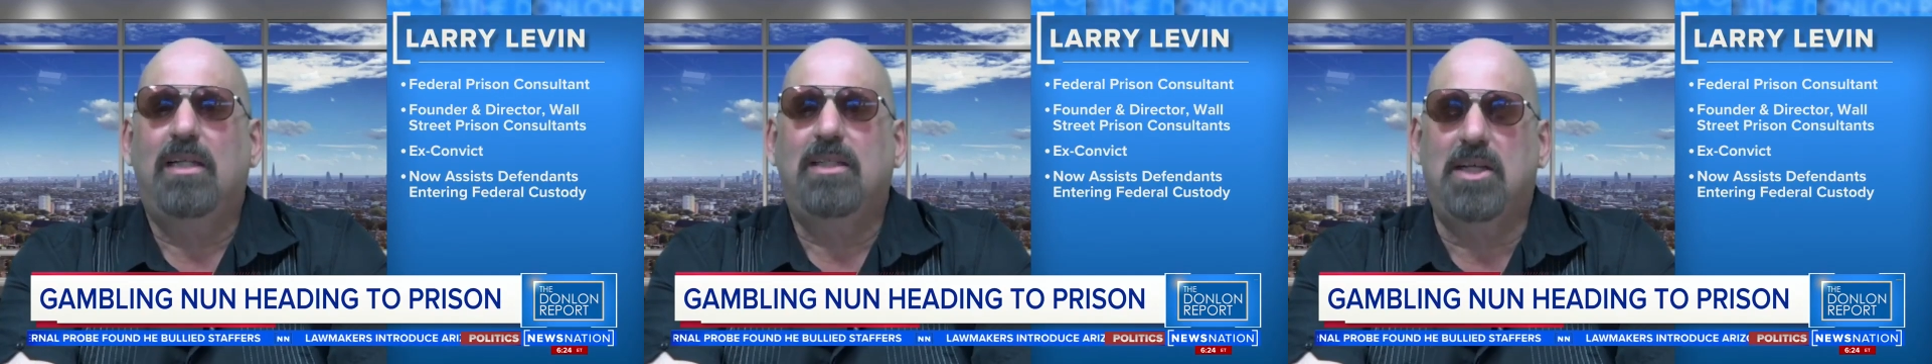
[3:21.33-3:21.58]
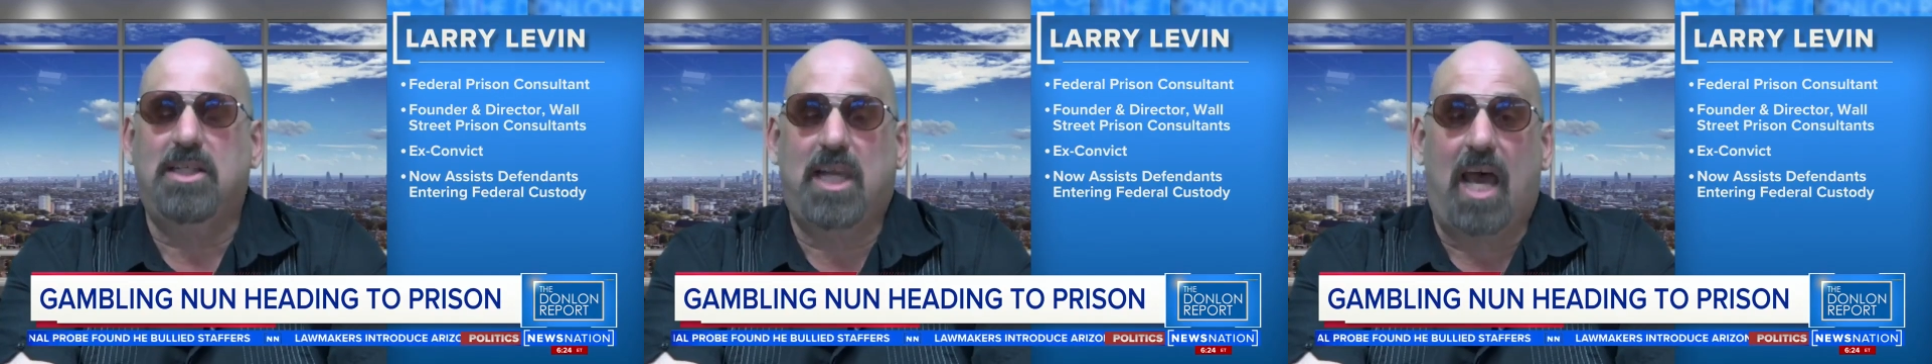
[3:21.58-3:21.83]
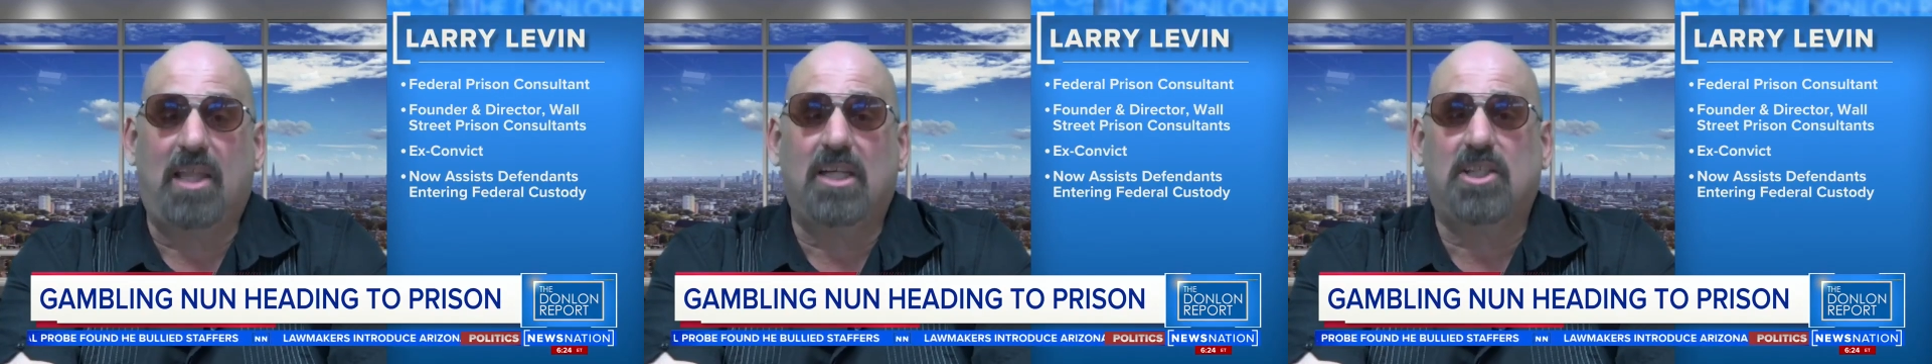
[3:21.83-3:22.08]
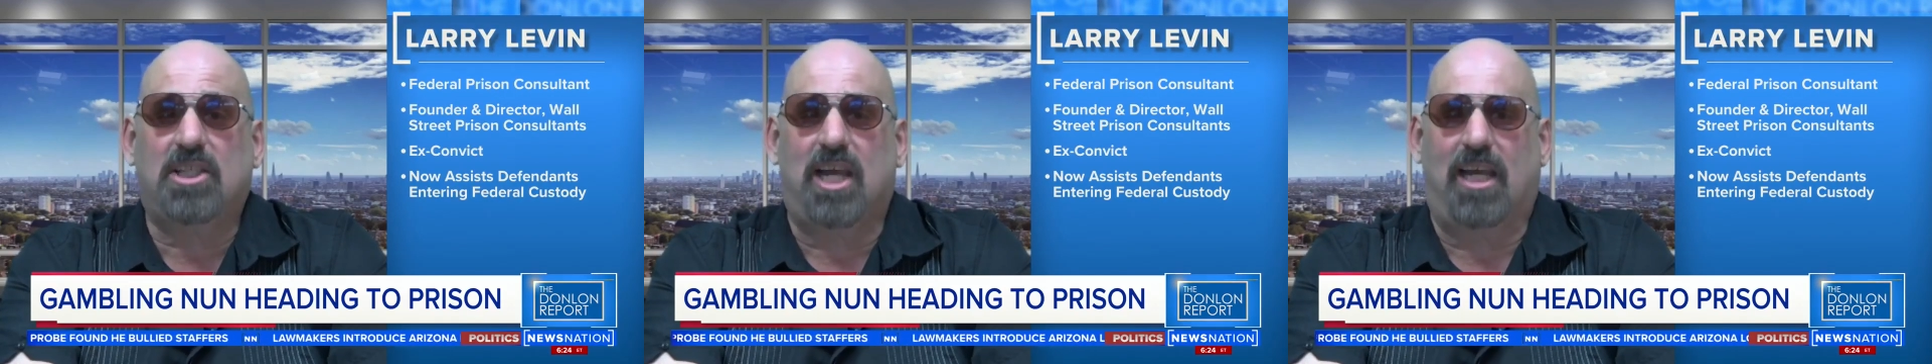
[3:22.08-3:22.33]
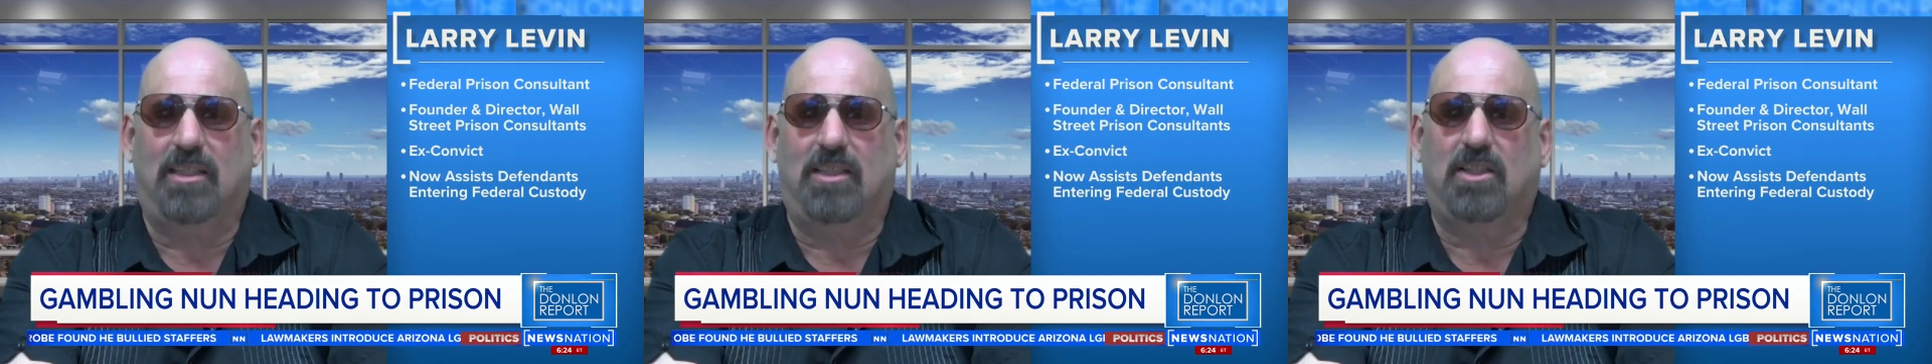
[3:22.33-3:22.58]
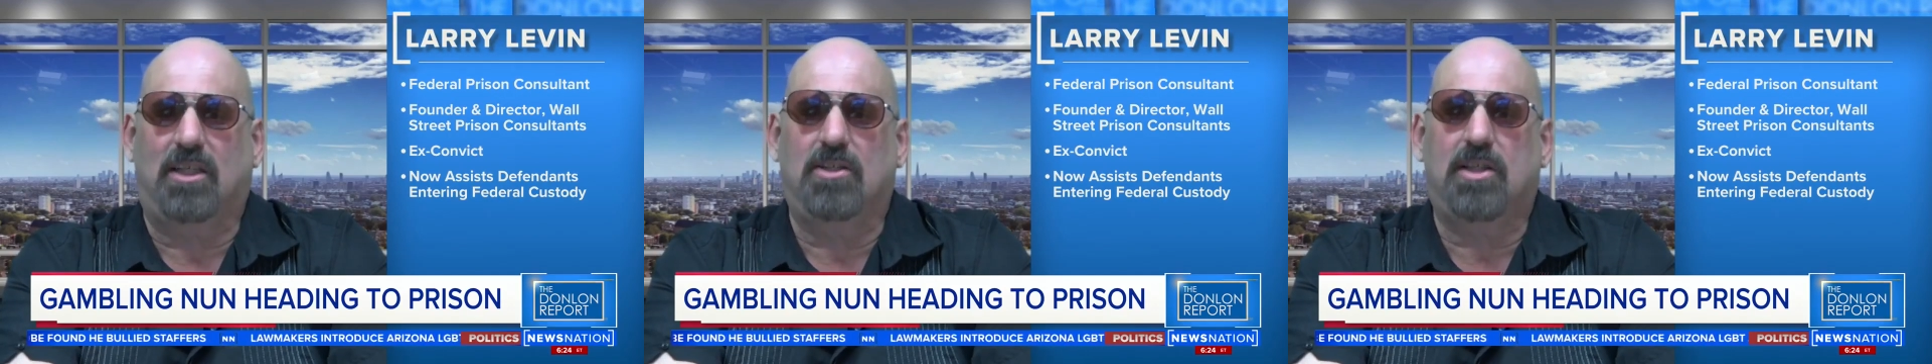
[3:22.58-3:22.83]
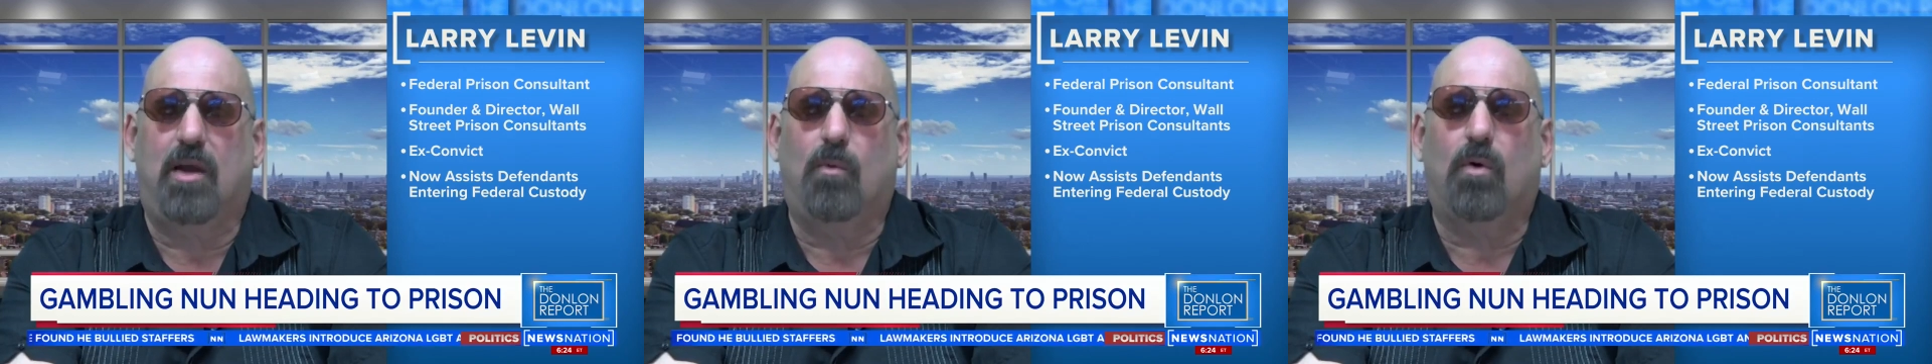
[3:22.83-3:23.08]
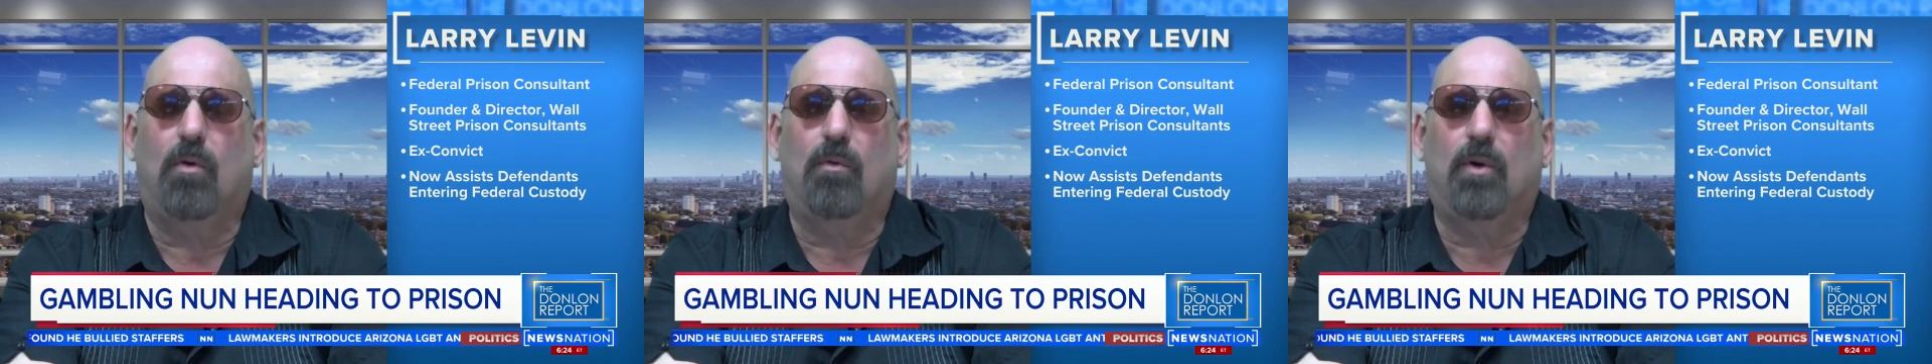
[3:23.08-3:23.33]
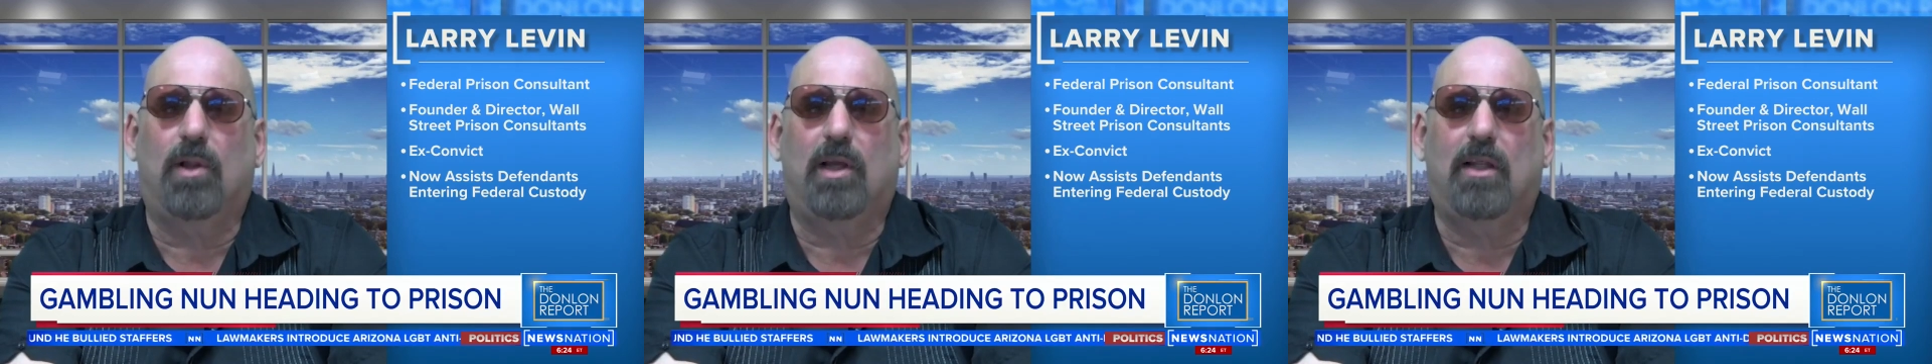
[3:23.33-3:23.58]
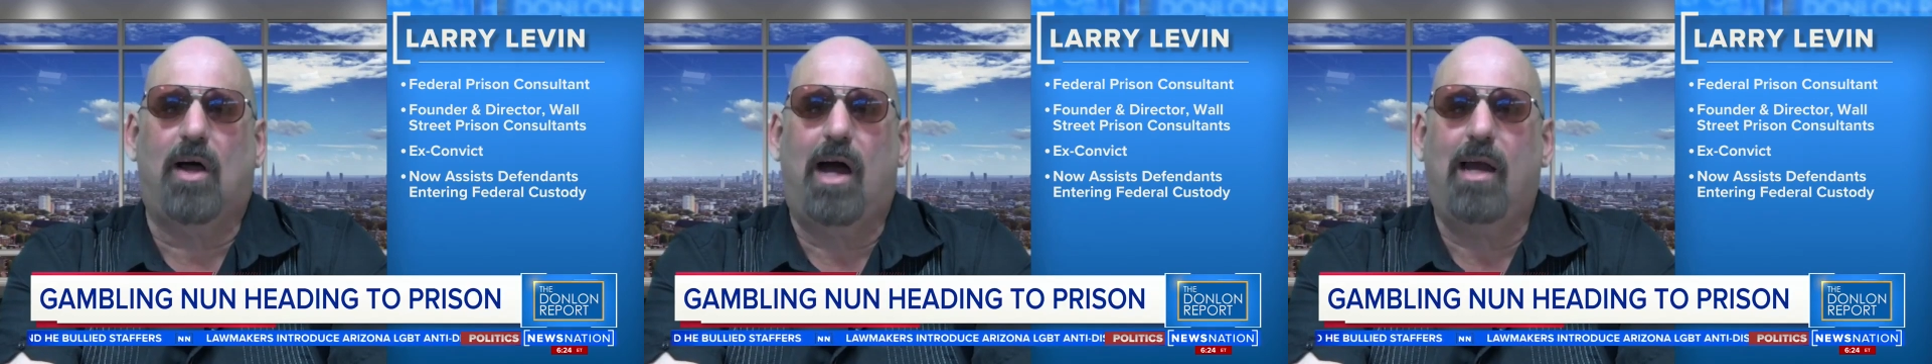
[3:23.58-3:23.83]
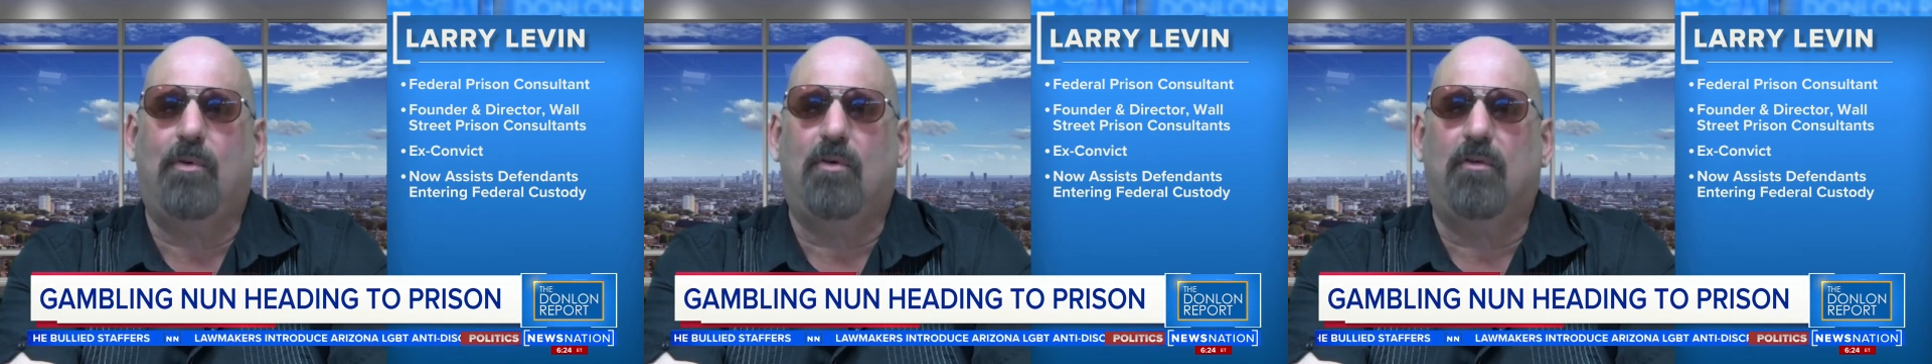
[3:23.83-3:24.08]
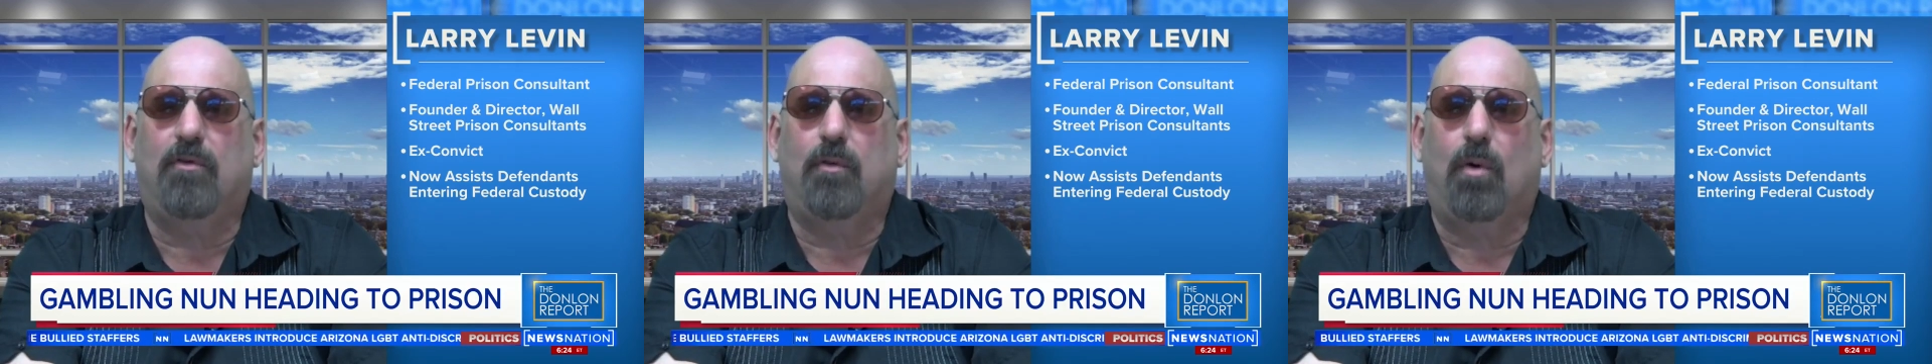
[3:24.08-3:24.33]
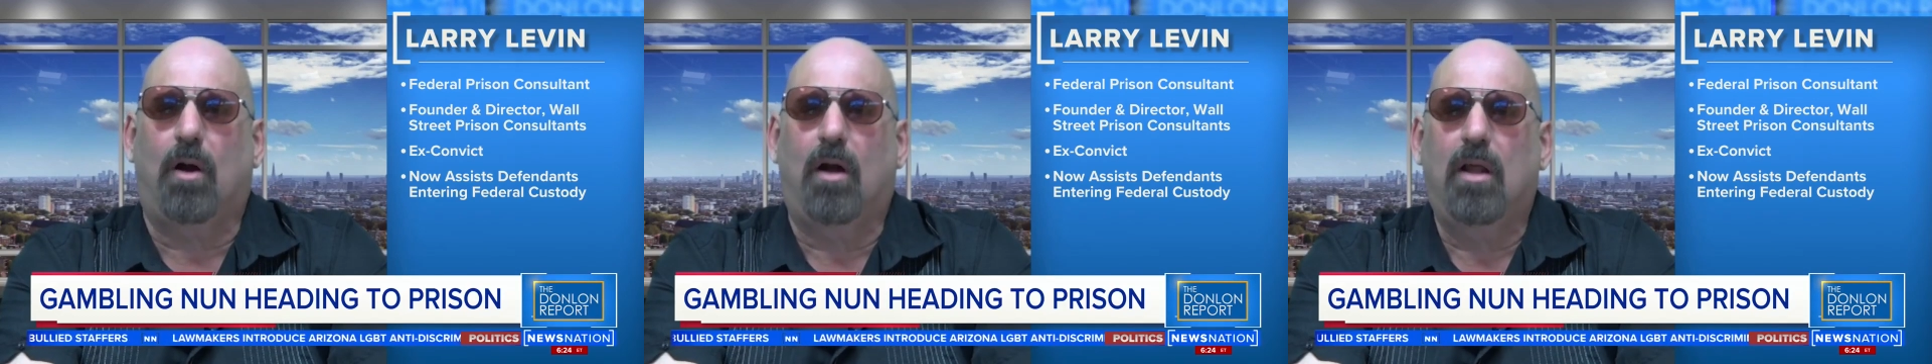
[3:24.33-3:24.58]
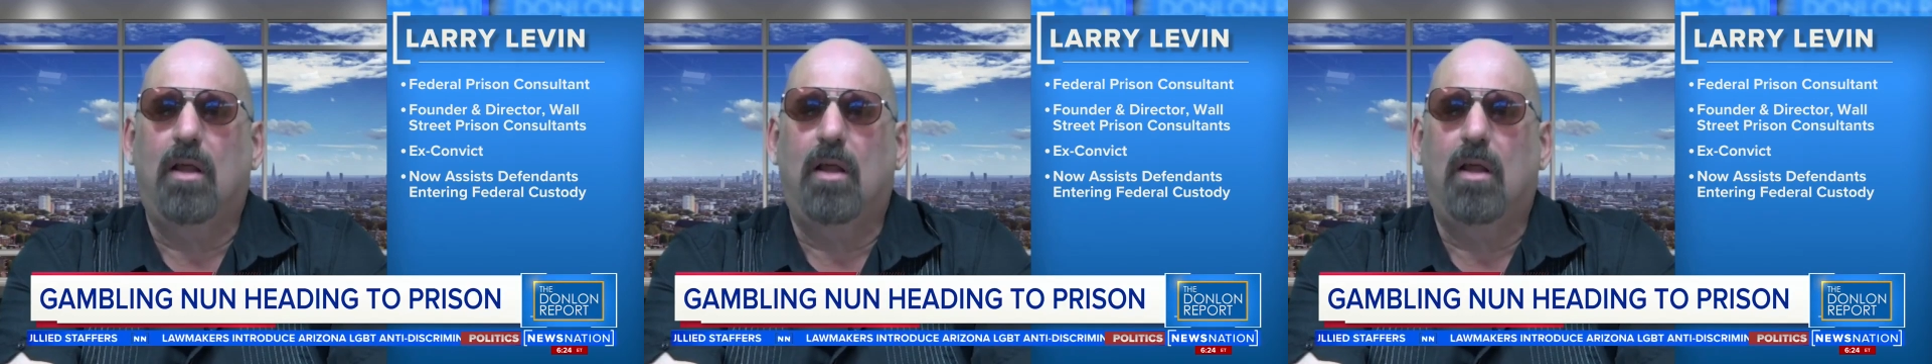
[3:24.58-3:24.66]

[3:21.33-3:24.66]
to death sentences they weren't really liable for.